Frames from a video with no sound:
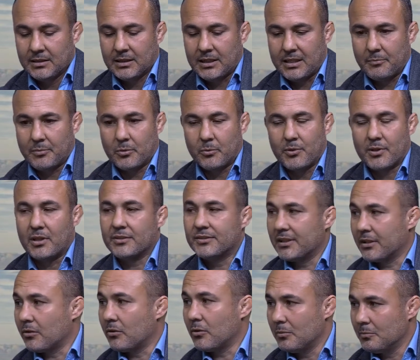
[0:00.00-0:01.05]
I've been with
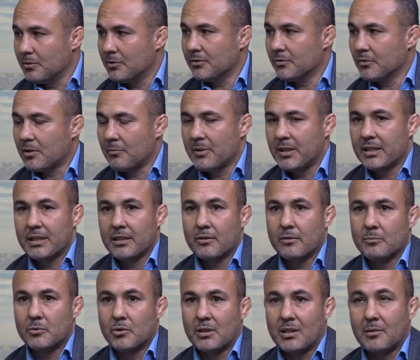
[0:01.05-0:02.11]
Alterra Home Loans, where I'm at now.